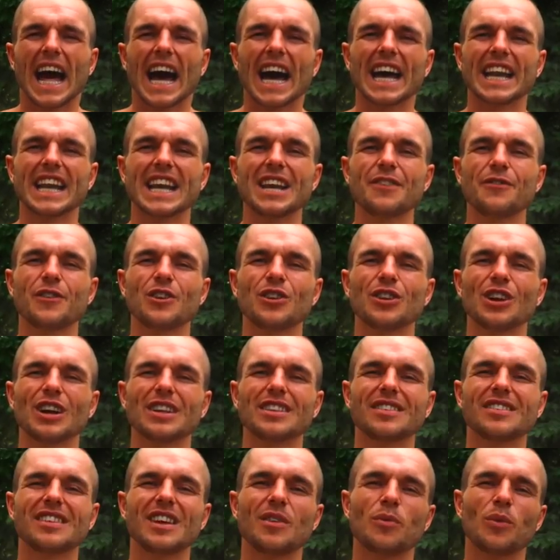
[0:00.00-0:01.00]
And if you'd
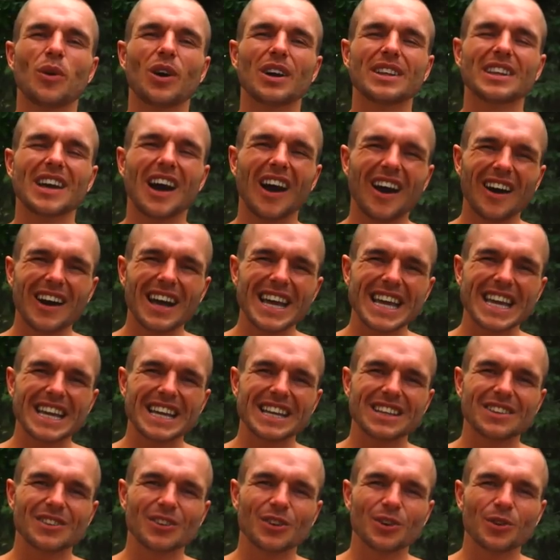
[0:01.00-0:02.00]
like to see what I
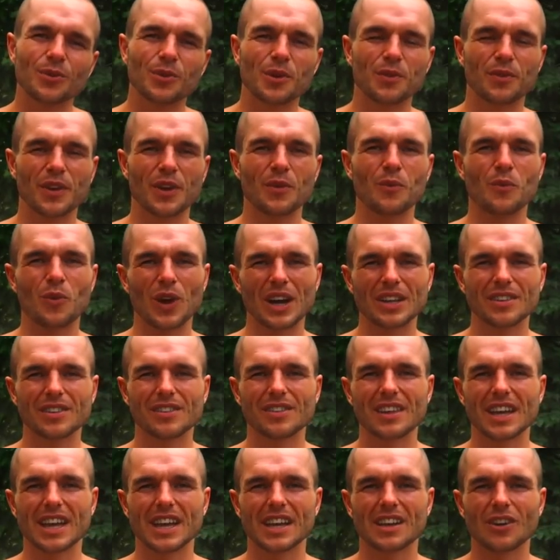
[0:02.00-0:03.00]
eat within one
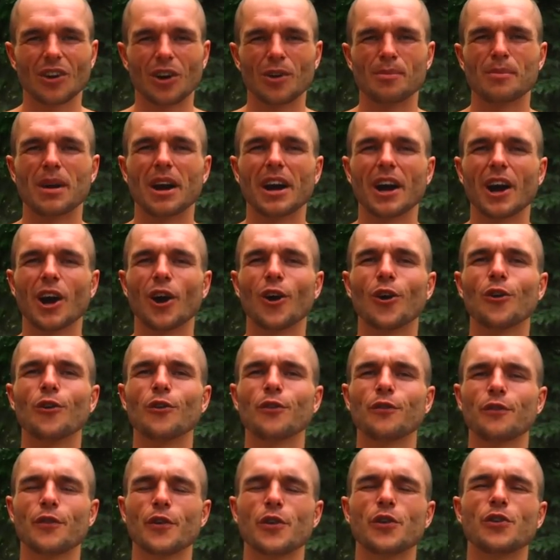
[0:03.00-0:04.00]
sitting on my
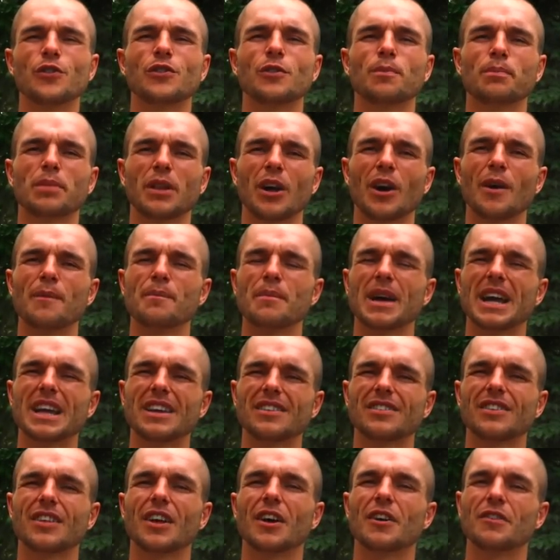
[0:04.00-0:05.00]
whole foods,
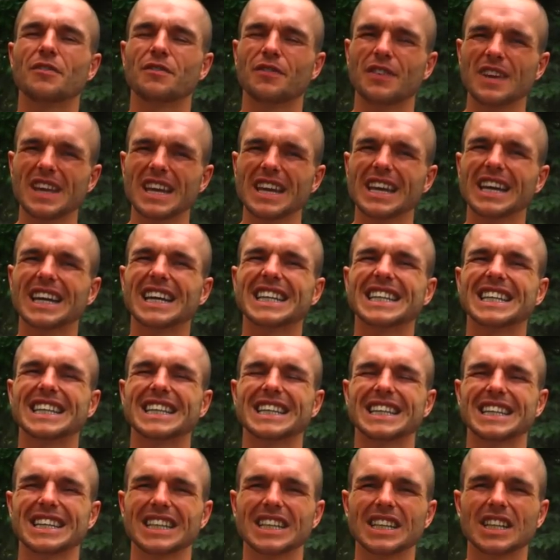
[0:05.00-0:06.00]
plant-based, vegan
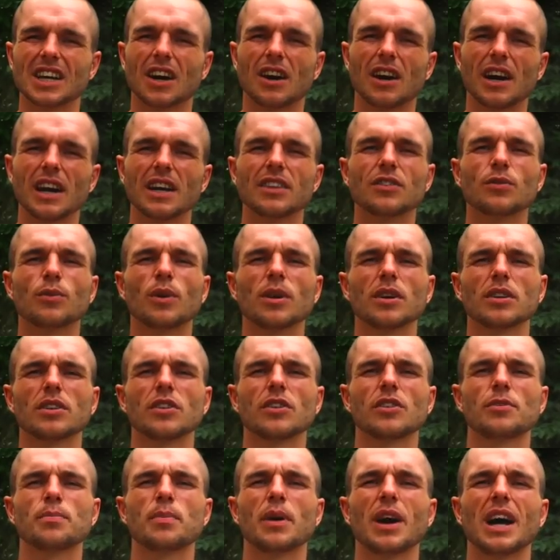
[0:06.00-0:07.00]
diet, so what I'm
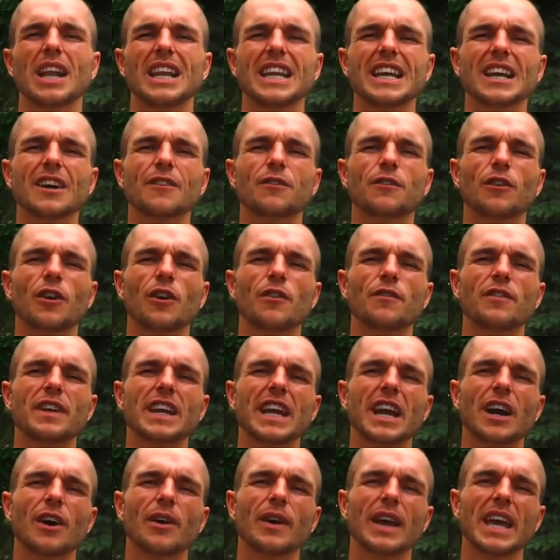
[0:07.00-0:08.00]
gonna do is put a link for a
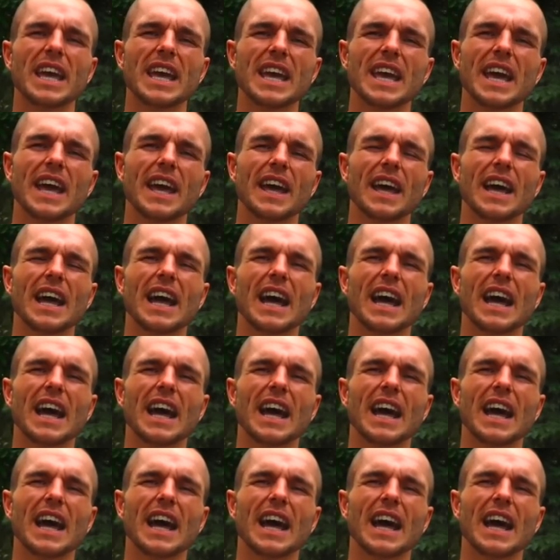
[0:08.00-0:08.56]
video here